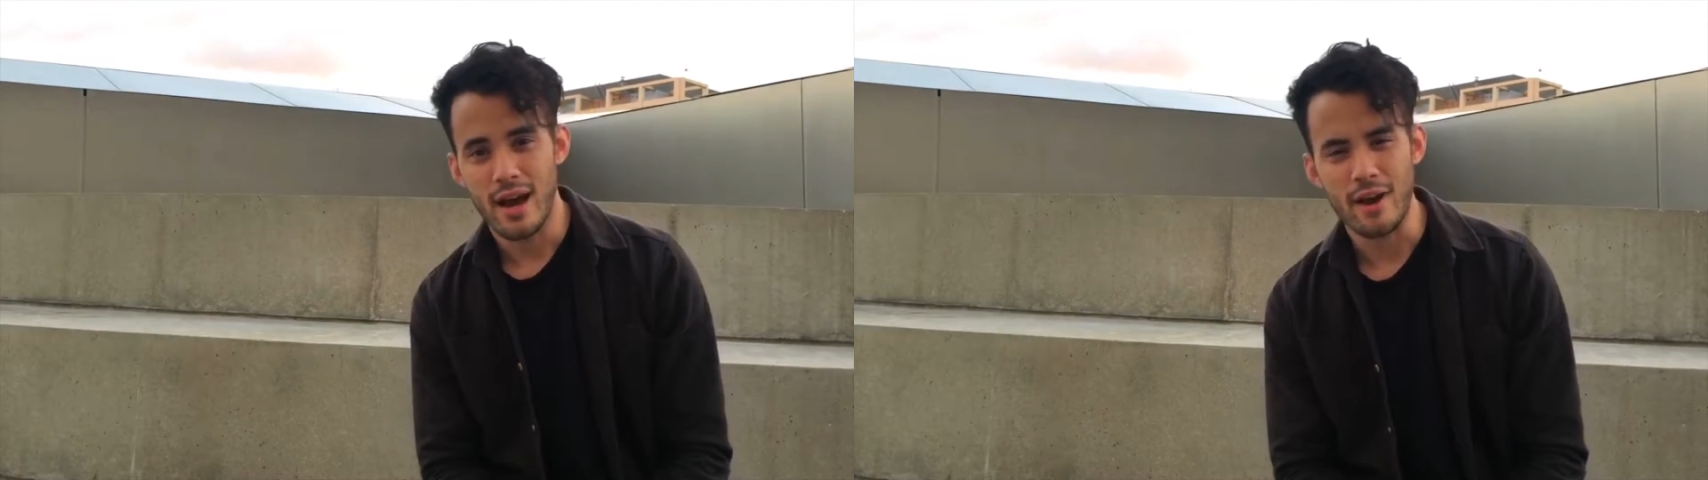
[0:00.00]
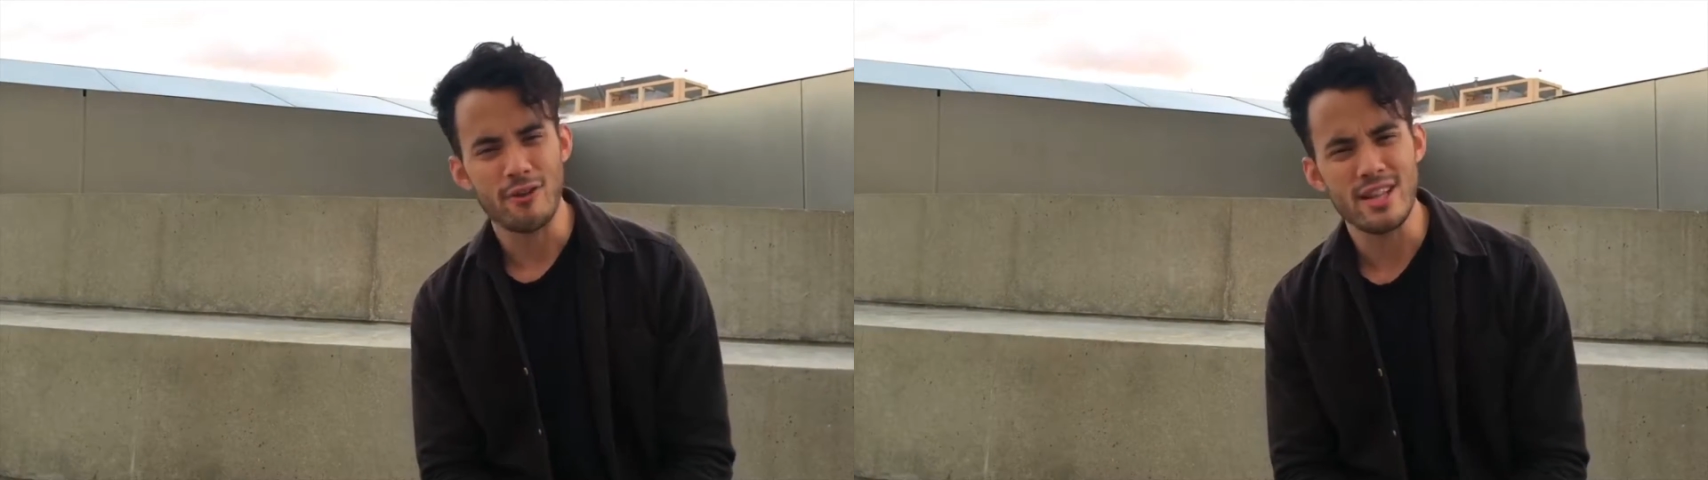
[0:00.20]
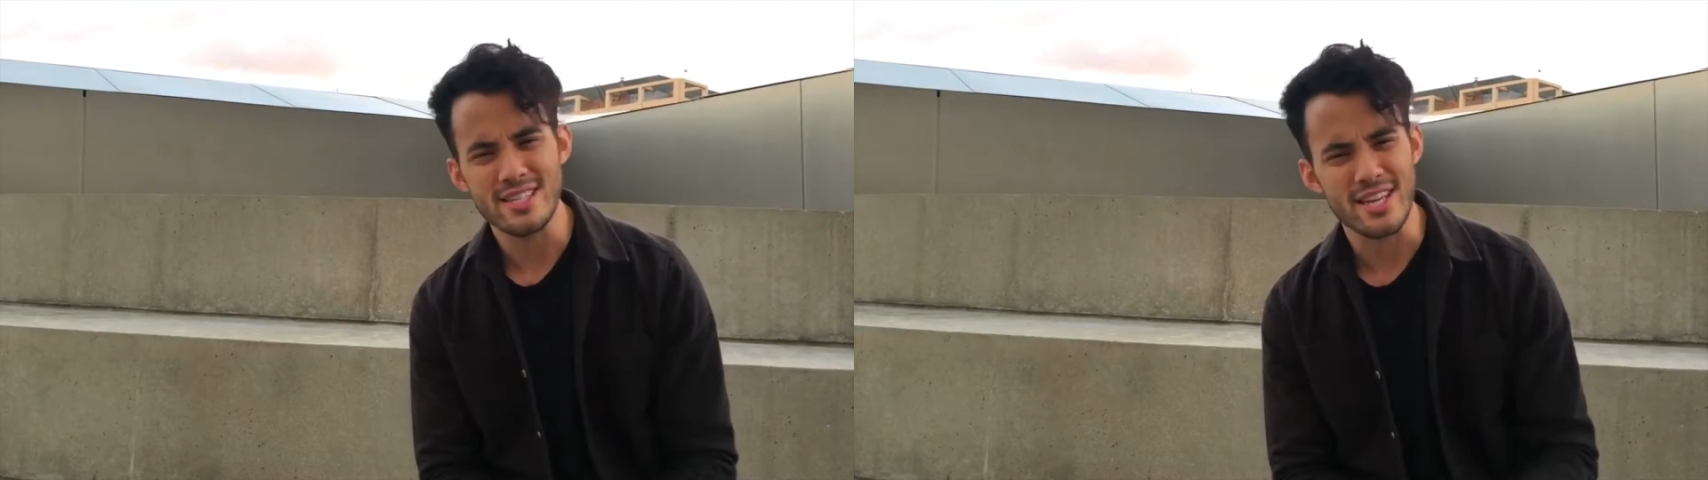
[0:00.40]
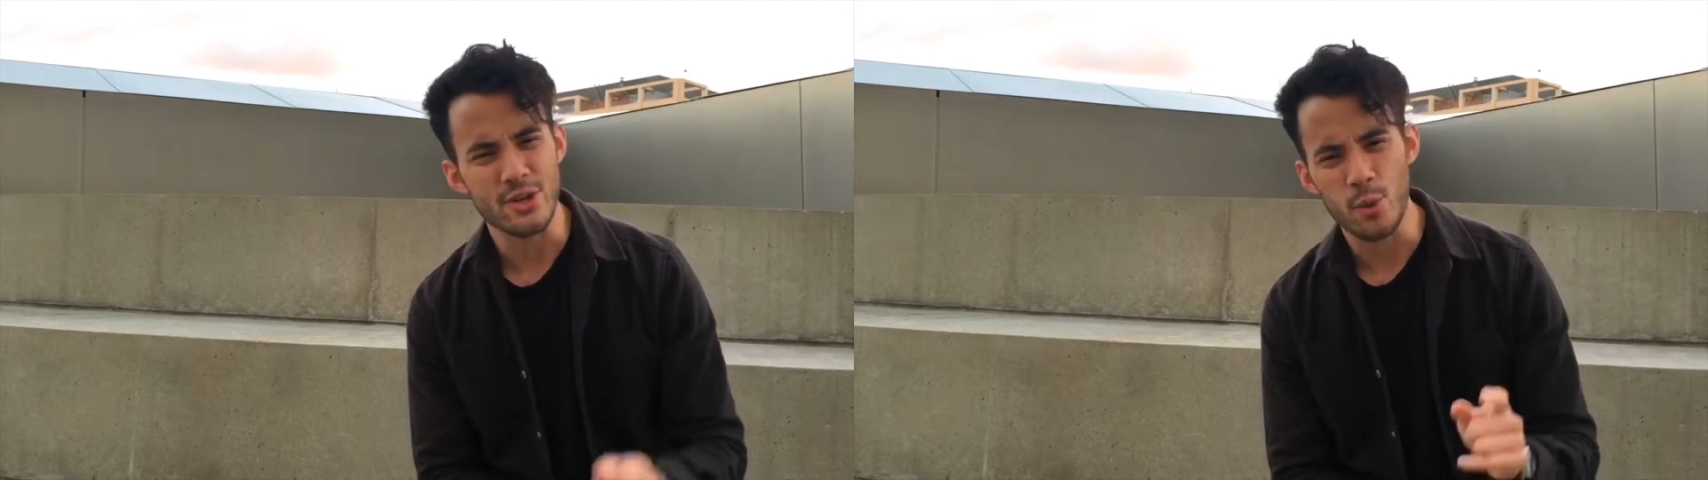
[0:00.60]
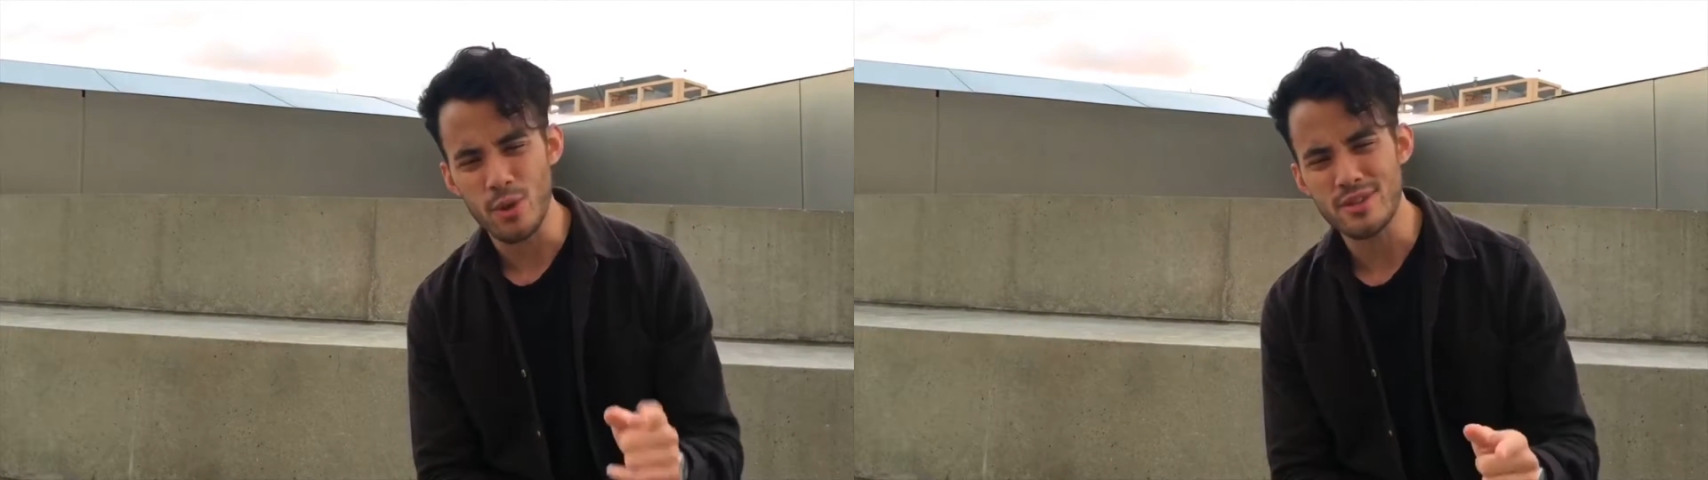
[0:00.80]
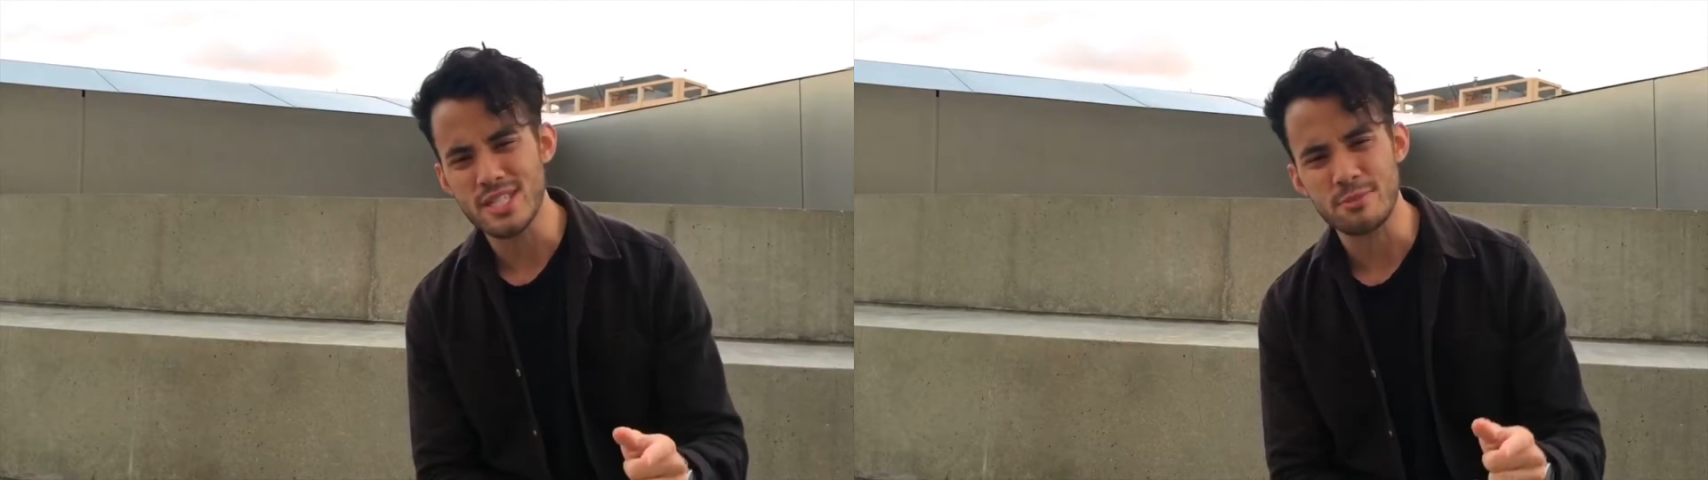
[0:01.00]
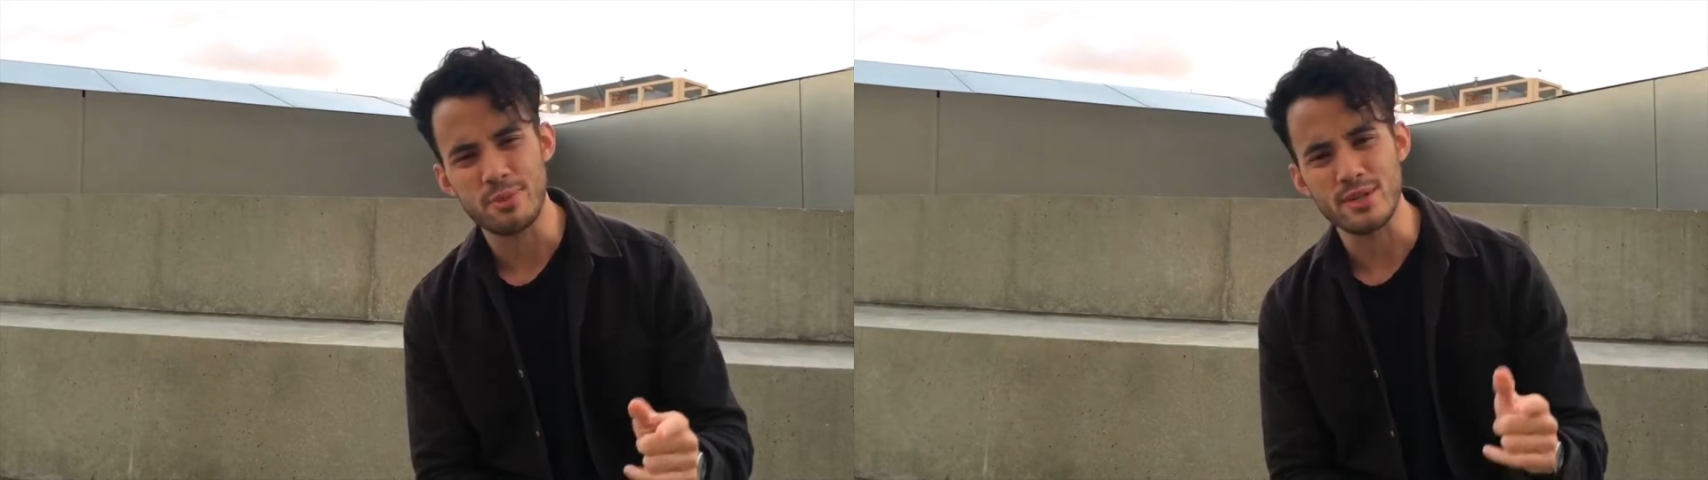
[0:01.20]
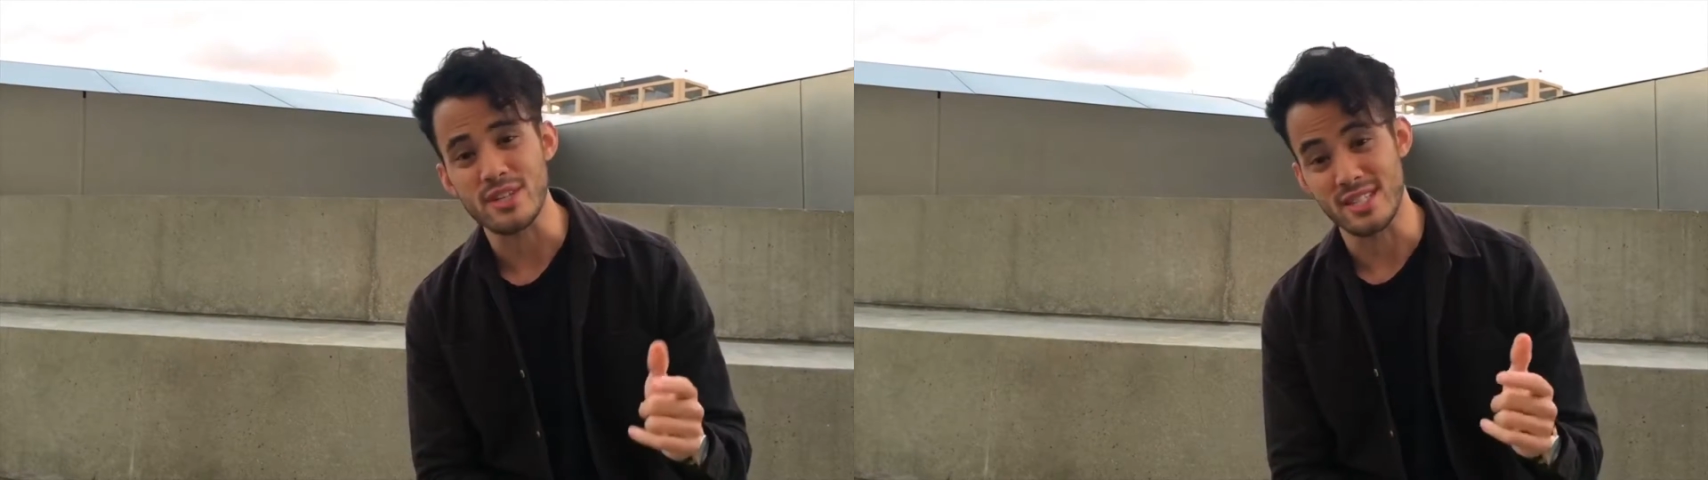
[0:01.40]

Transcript: I realize that New Orleans is built